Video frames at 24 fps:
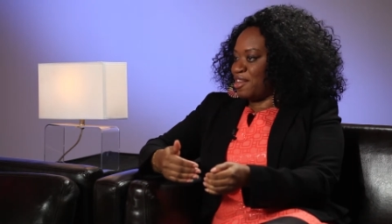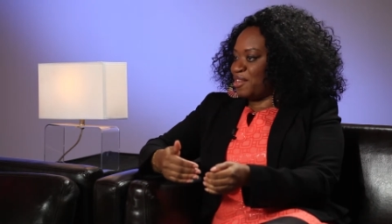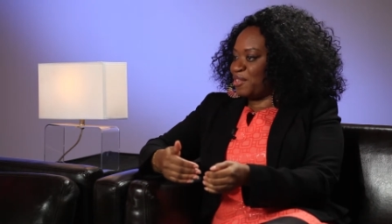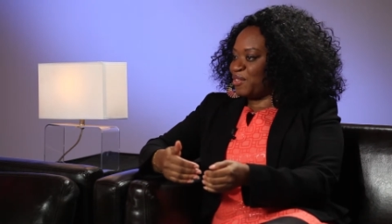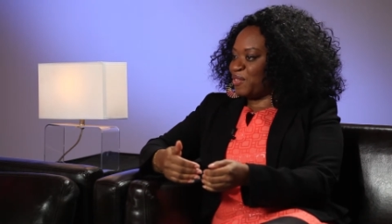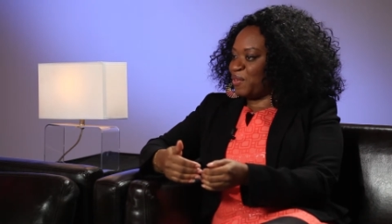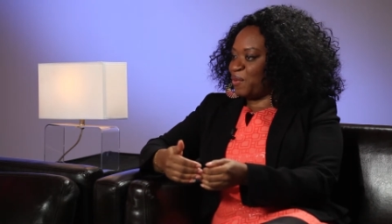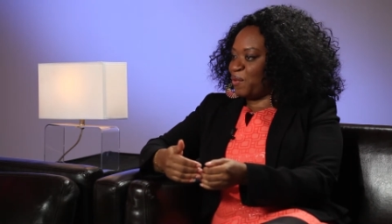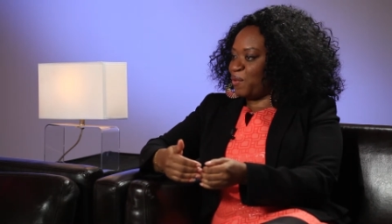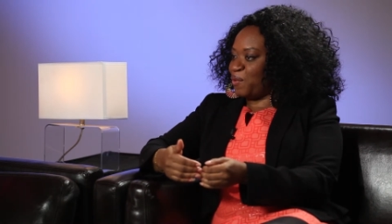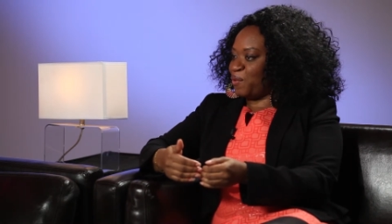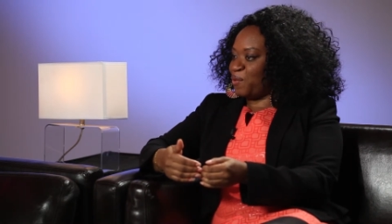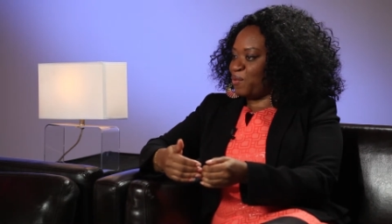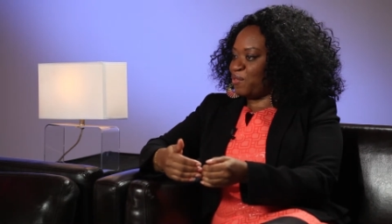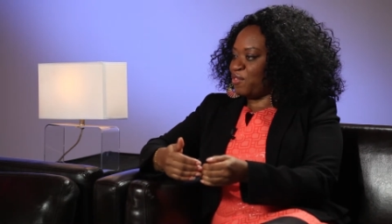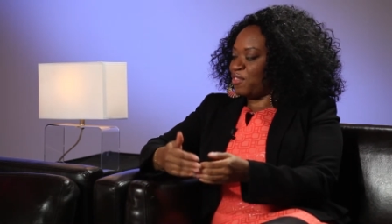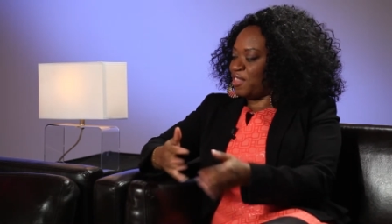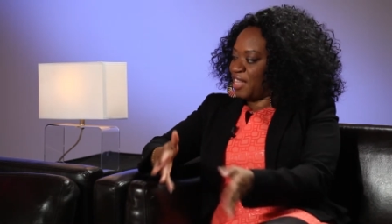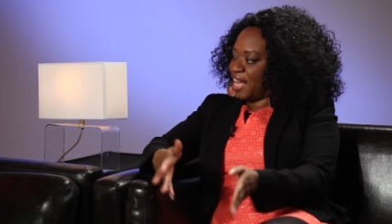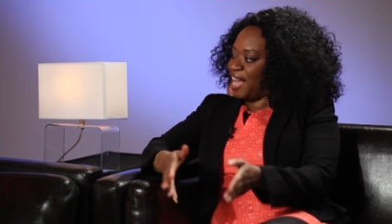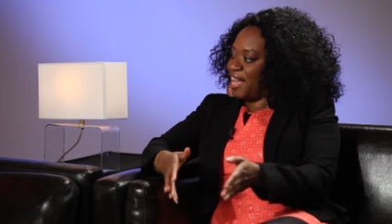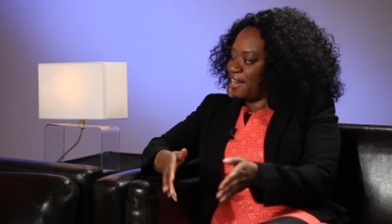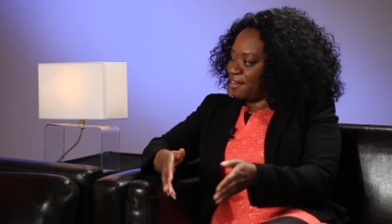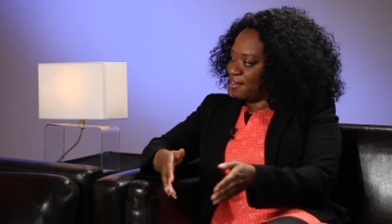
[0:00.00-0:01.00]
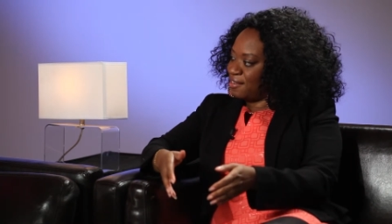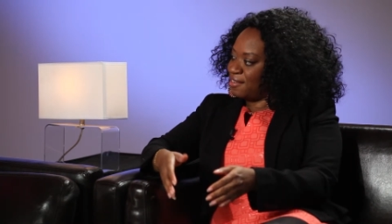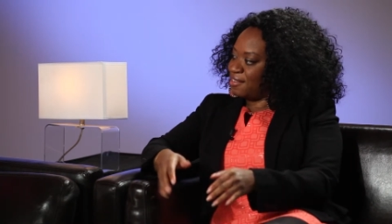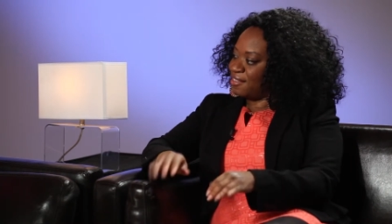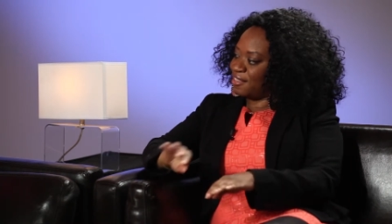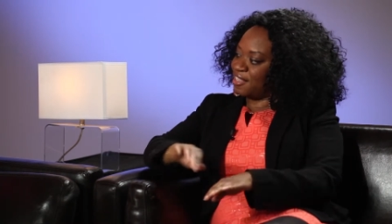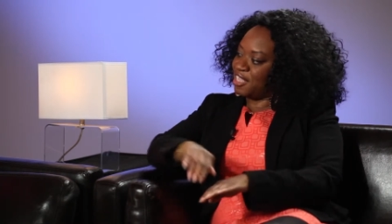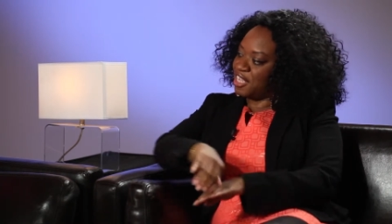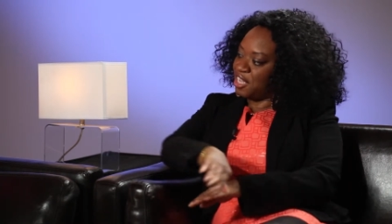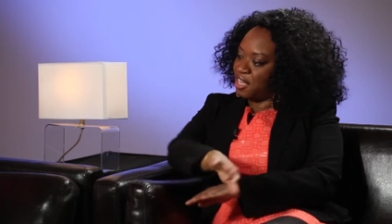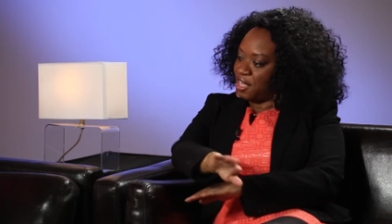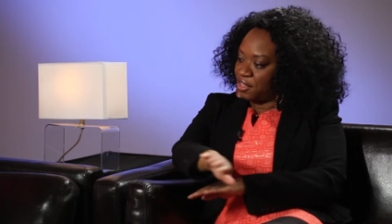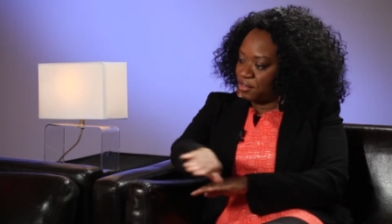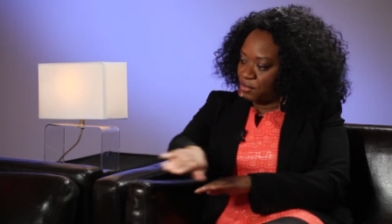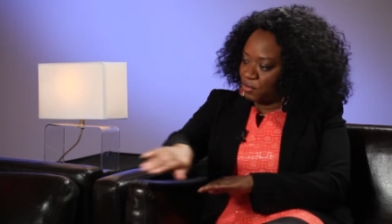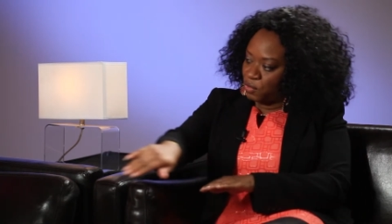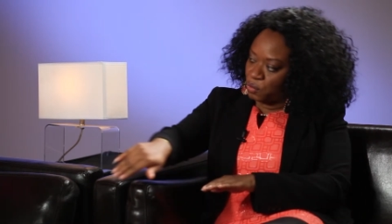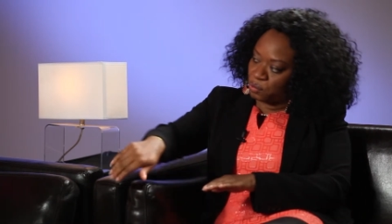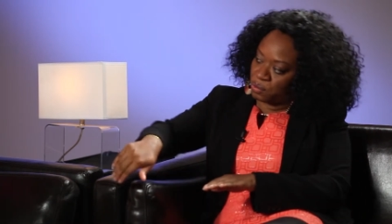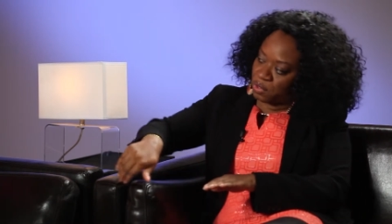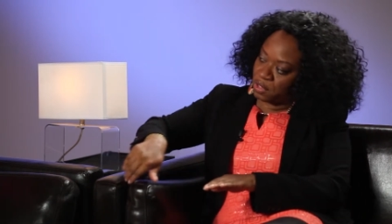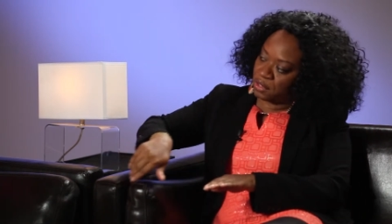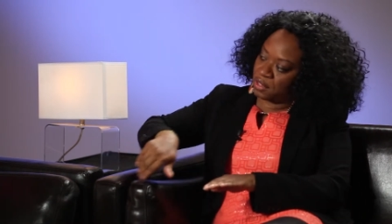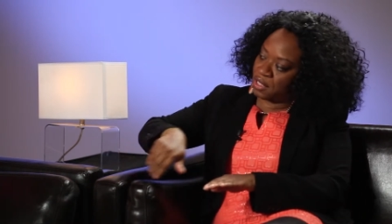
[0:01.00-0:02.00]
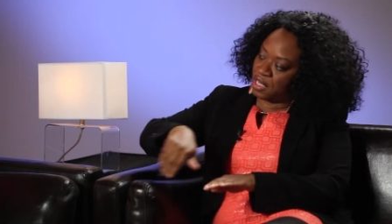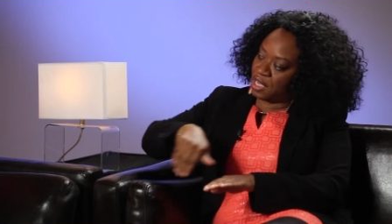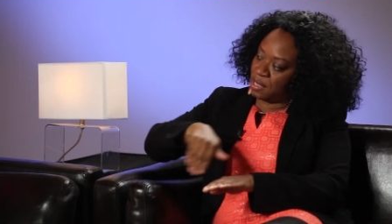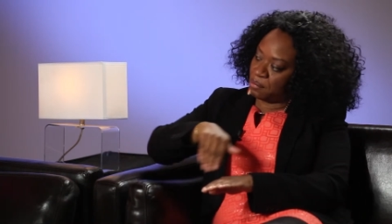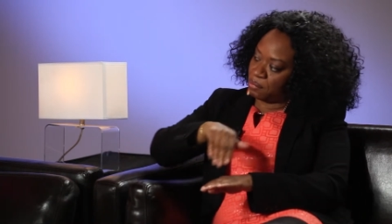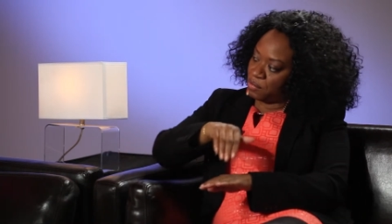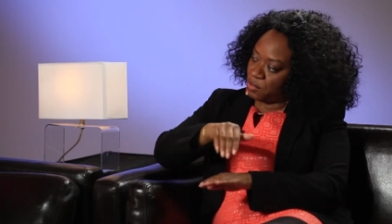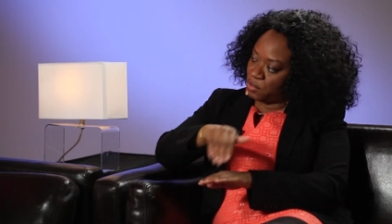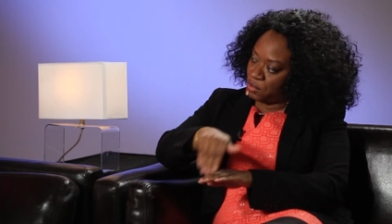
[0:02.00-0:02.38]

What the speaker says: So then the others would come